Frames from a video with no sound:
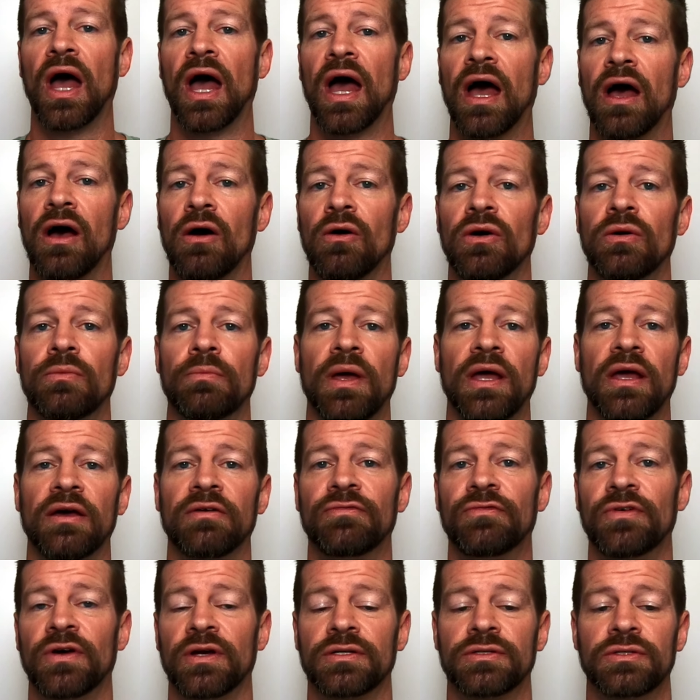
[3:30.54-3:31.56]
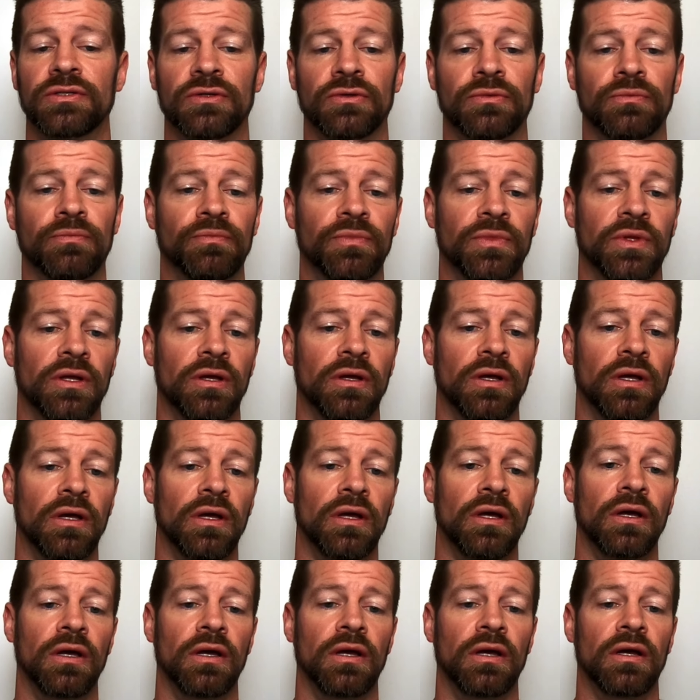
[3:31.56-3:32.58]
how it may affect you.
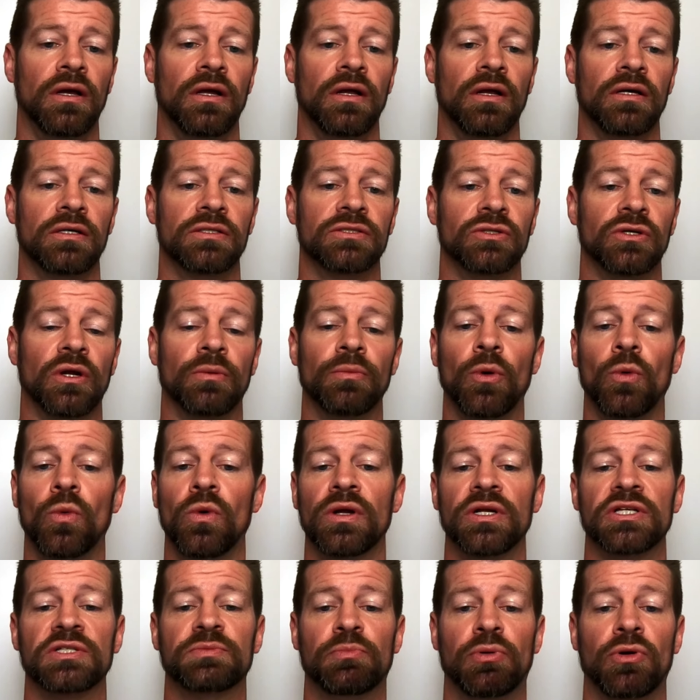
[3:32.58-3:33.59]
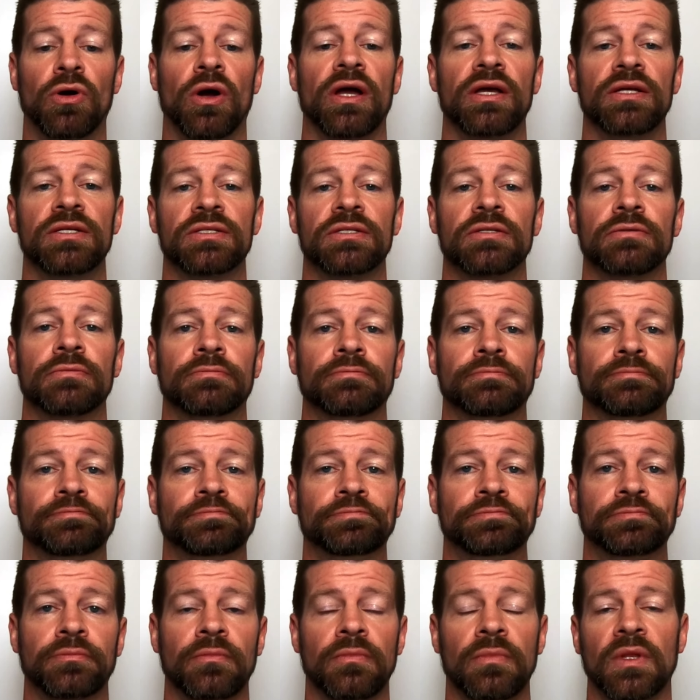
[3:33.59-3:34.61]
So number one is price.
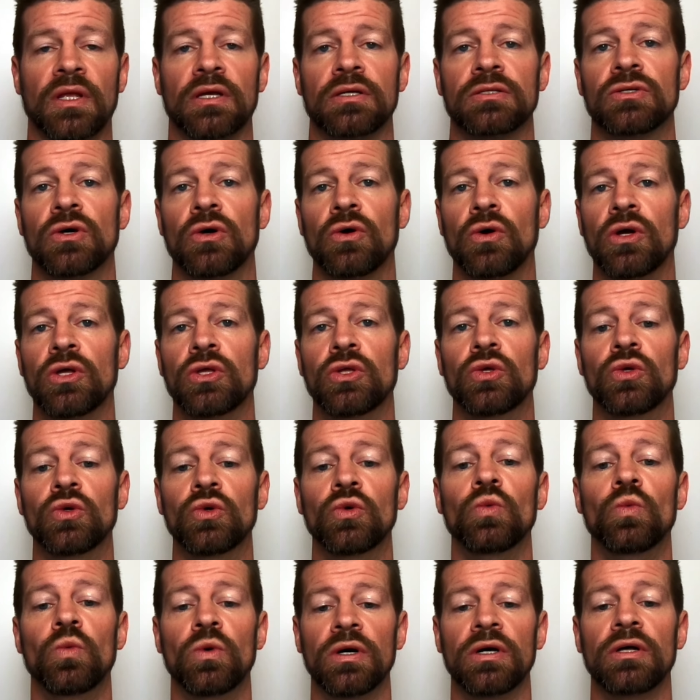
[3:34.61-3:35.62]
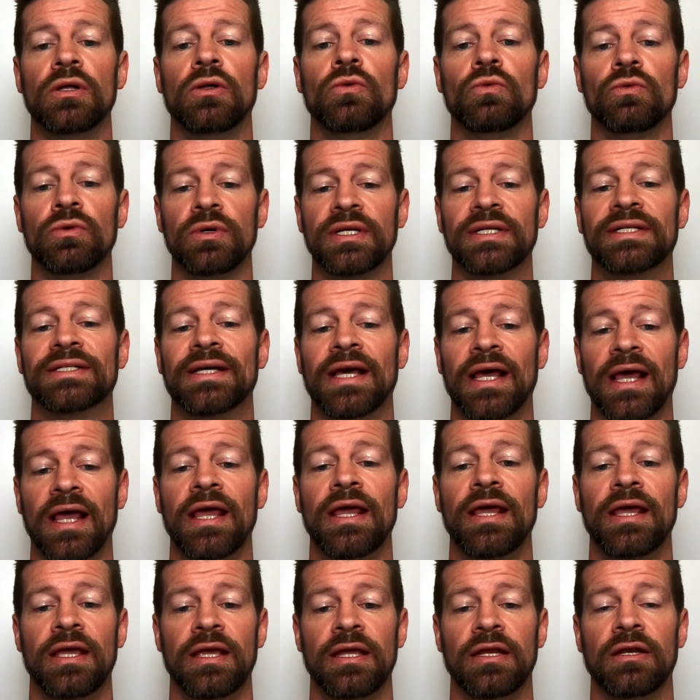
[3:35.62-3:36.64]
So you will
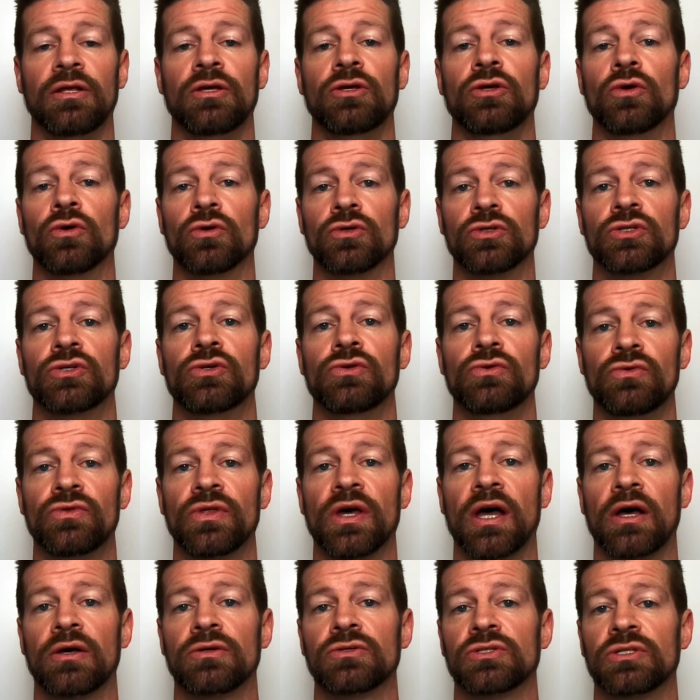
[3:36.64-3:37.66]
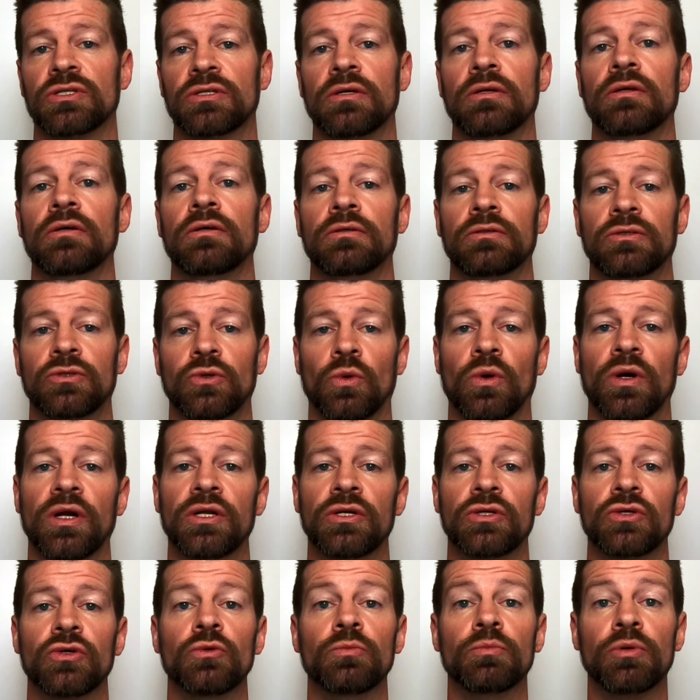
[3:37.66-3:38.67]
retain your
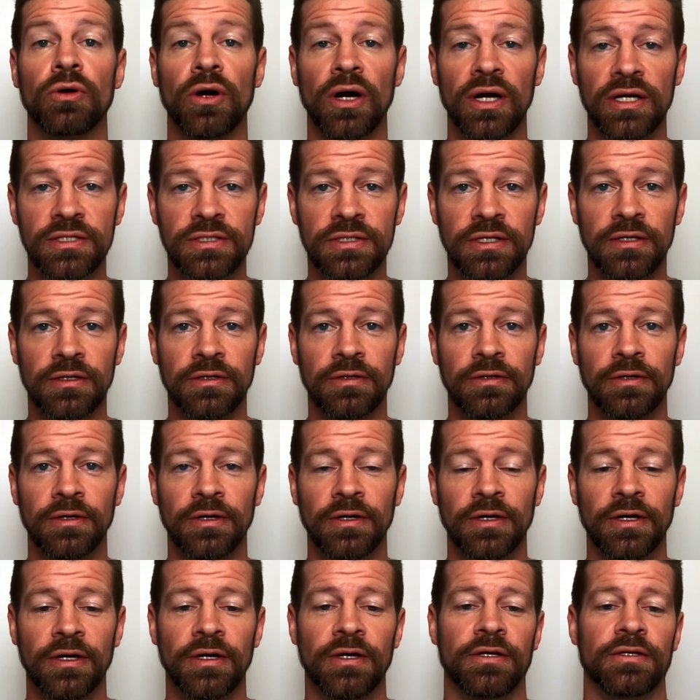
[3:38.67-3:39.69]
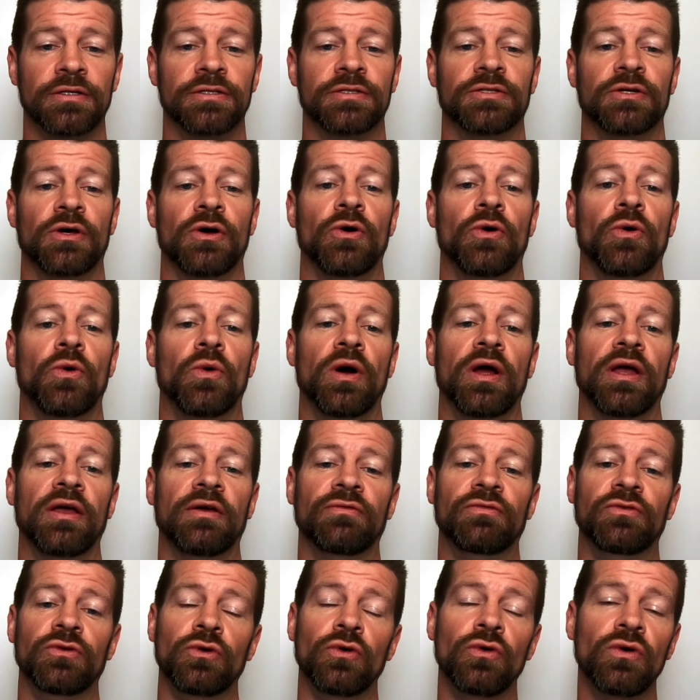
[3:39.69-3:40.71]
2022 pricing. So
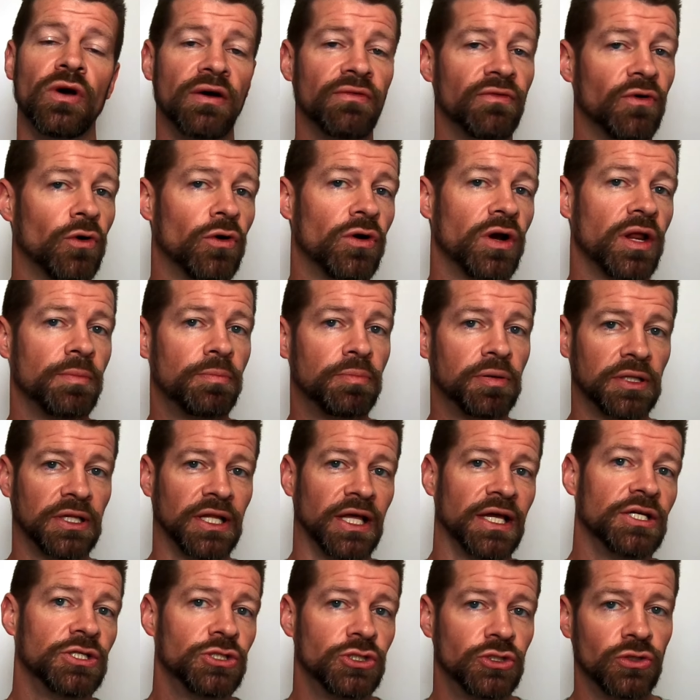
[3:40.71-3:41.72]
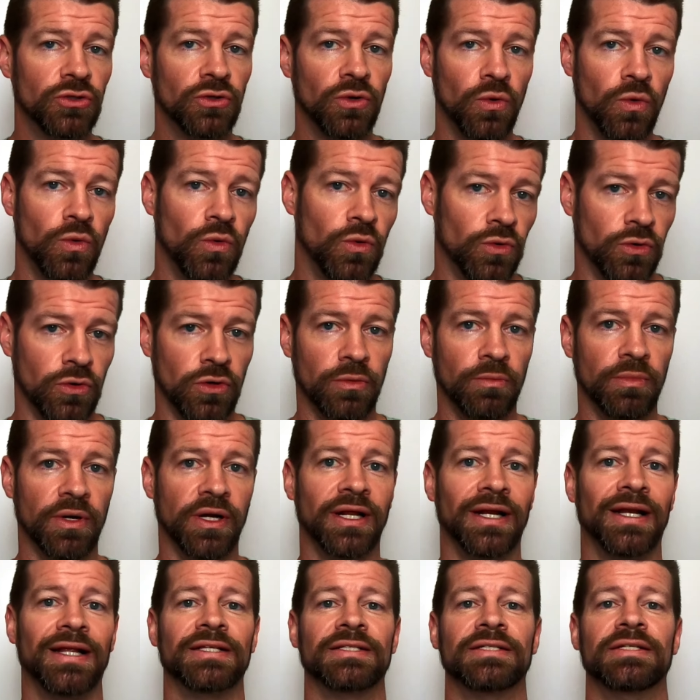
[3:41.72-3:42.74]
if you have already placed your order but
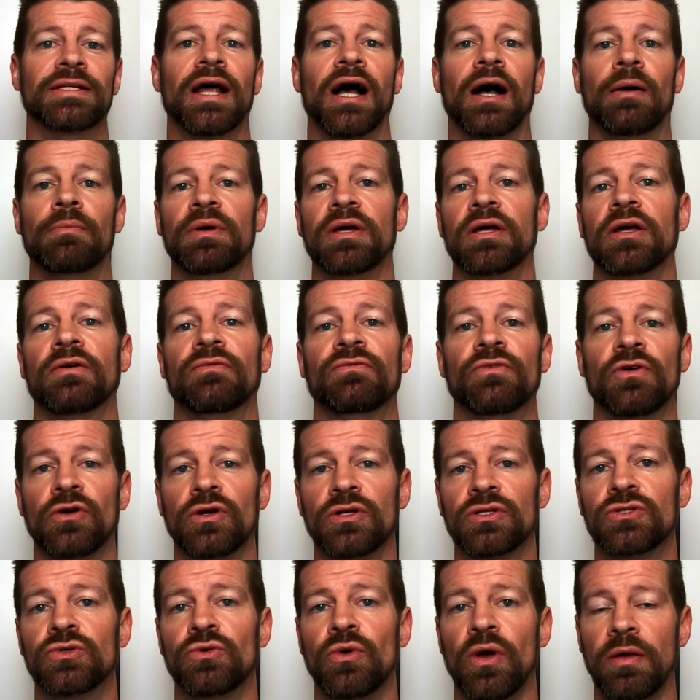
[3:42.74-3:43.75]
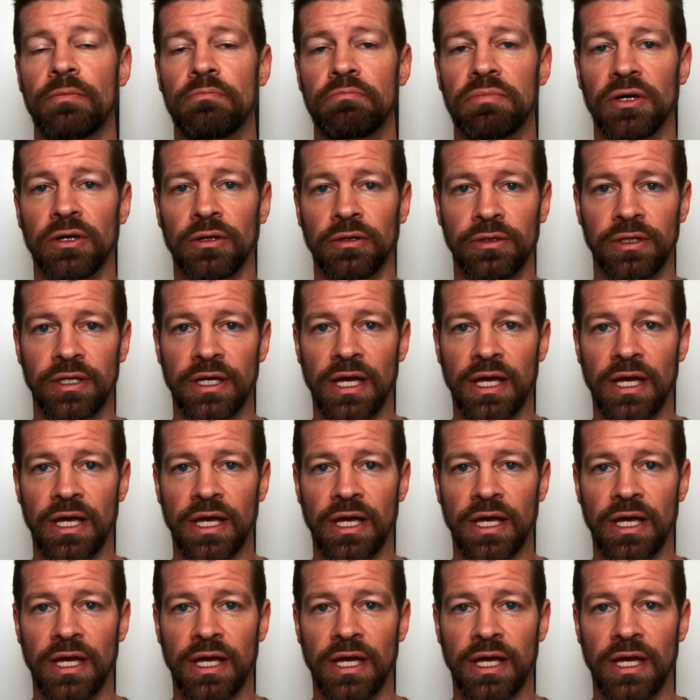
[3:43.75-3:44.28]
it has not been converted to a build